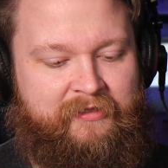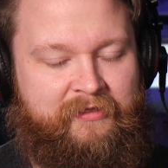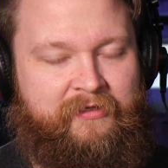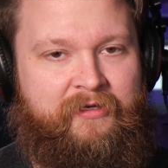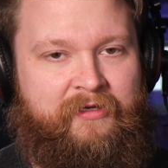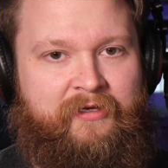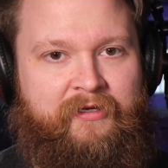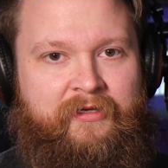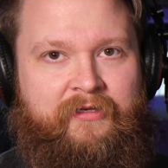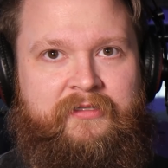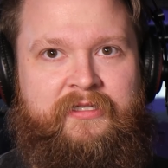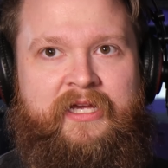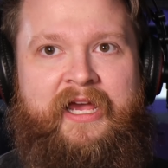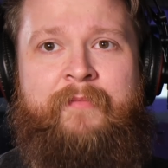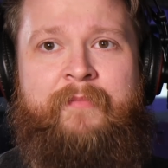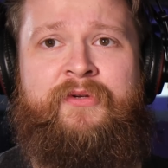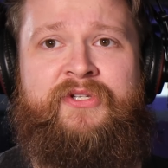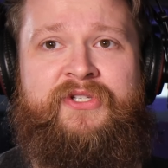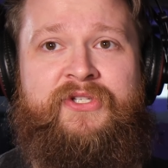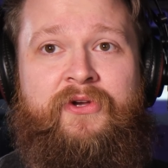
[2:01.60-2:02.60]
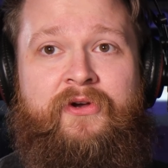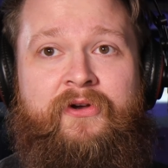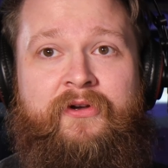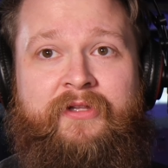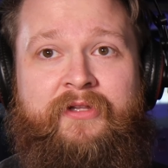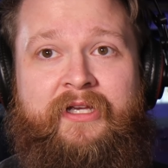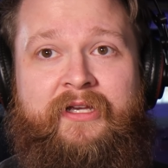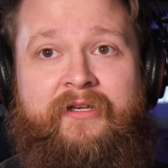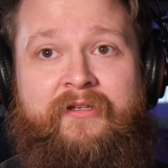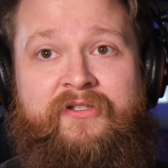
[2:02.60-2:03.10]
the type of
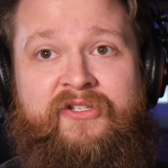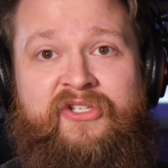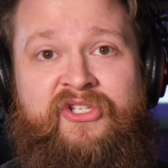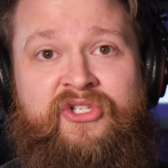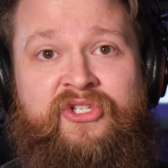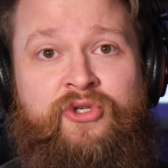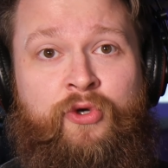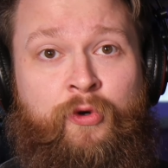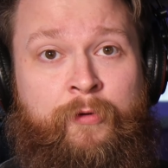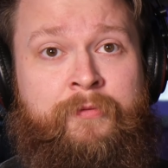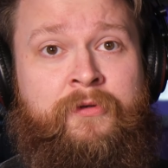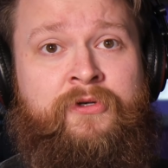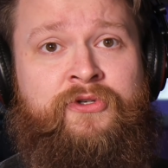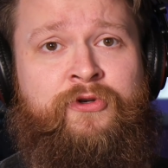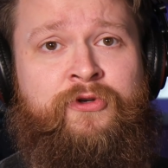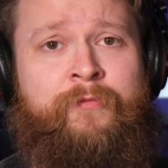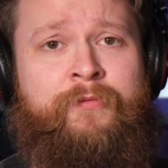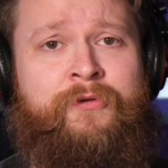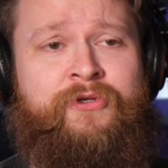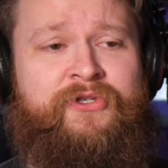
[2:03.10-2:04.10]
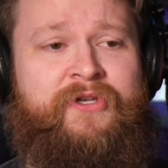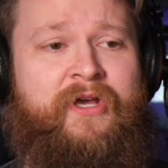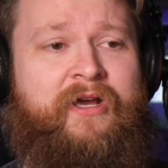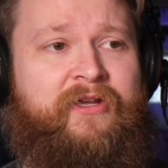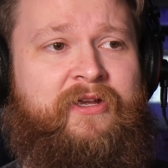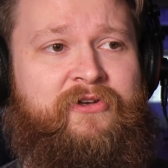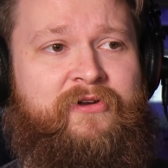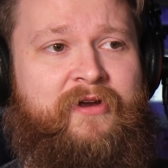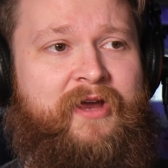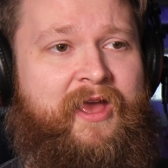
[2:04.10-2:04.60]
song that gets super, super
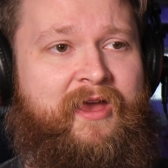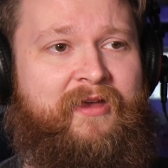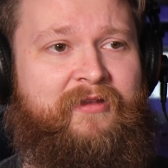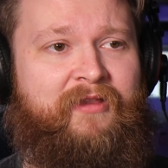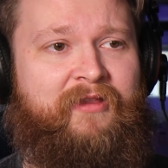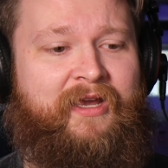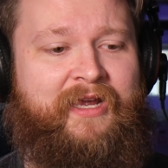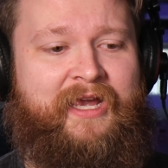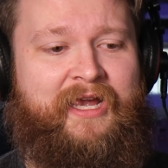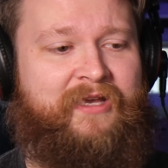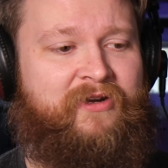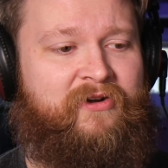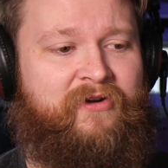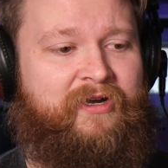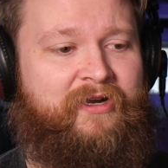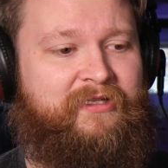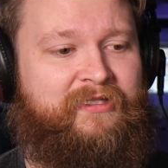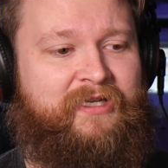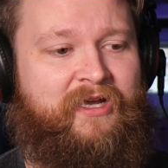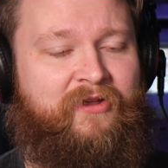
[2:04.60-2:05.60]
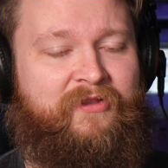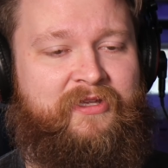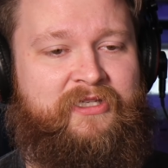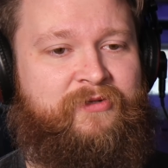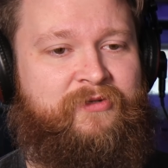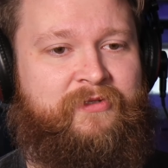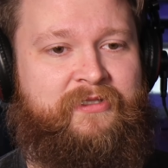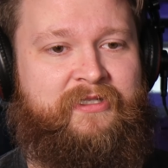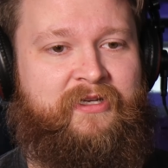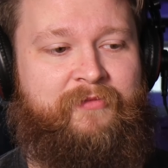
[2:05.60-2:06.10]
stuck in your head. Like, I can already tell
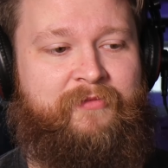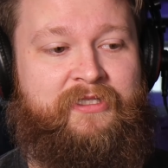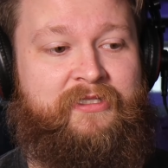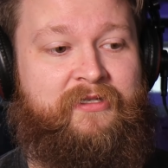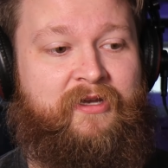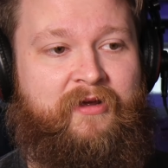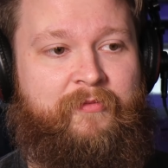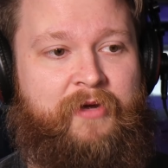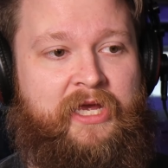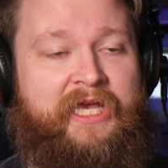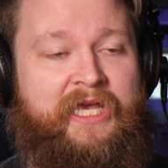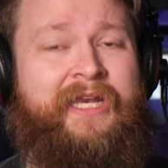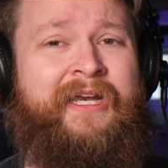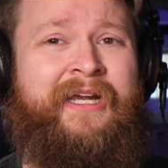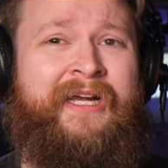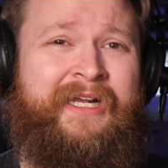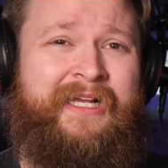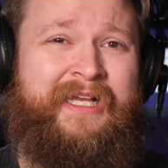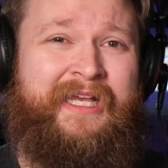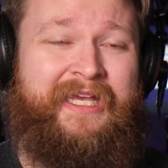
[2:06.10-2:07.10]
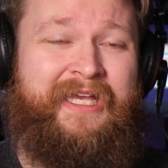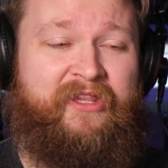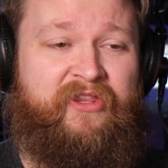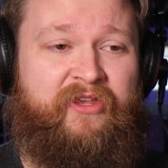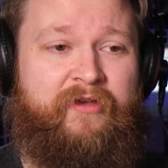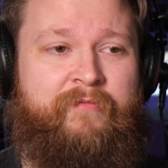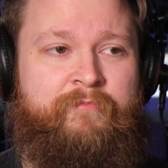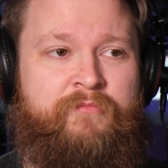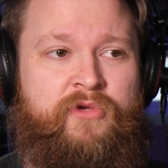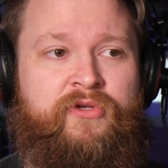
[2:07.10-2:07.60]
this one's going to be stuck in my head.
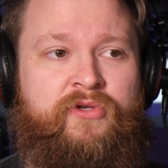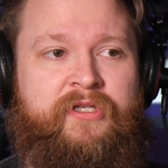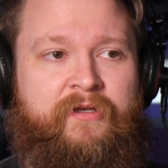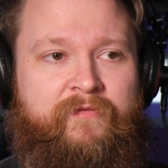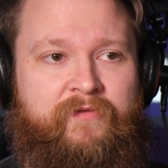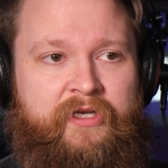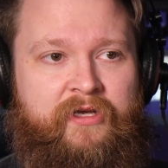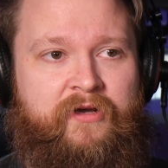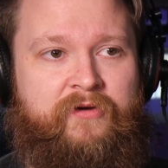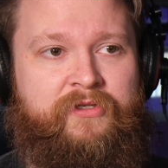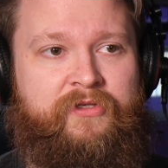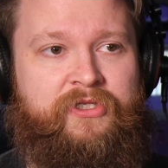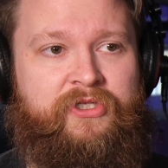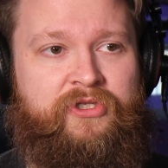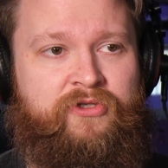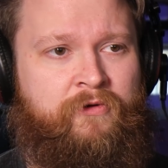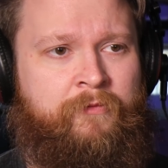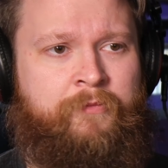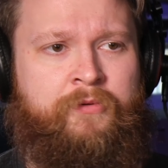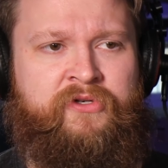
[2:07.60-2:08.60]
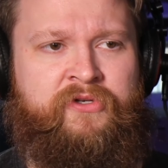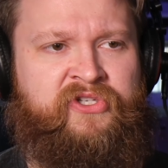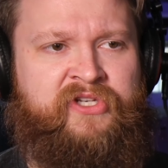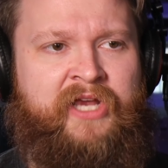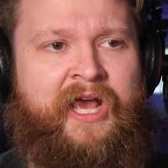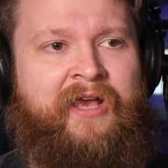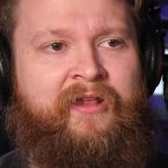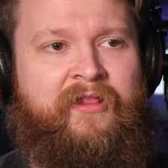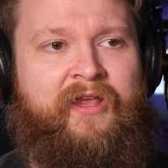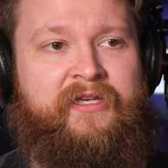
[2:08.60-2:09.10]
The music video is super
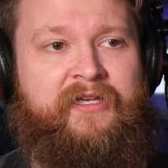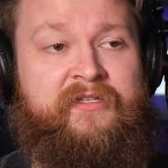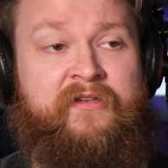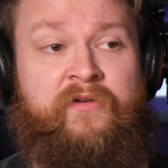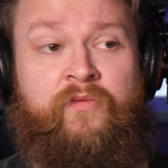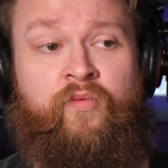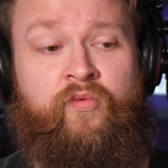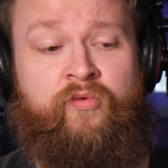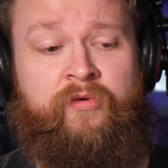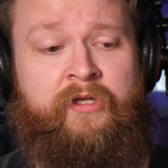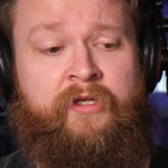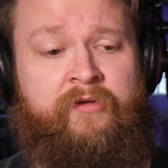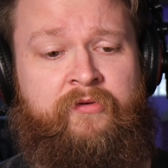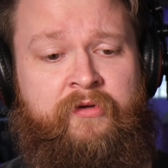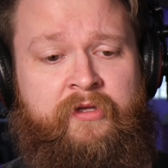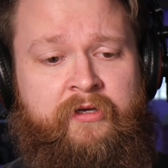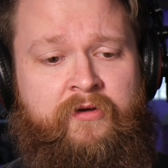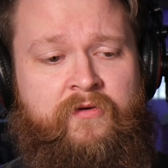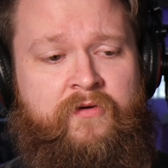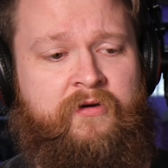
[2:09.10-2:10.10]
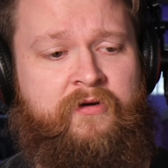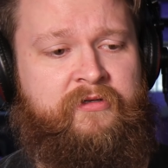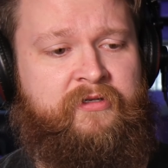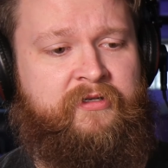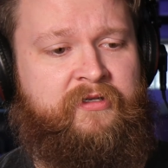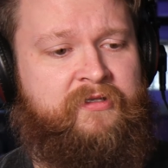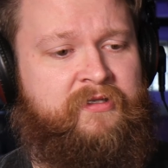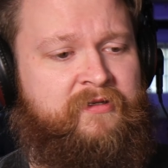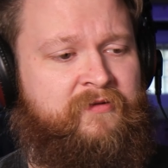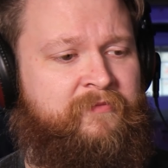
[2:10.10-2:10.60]
stylized and really, really
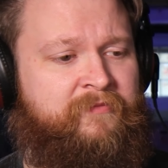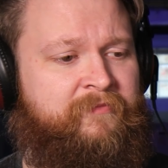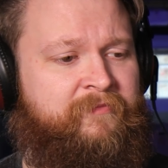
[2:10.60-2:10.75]
gorgeous.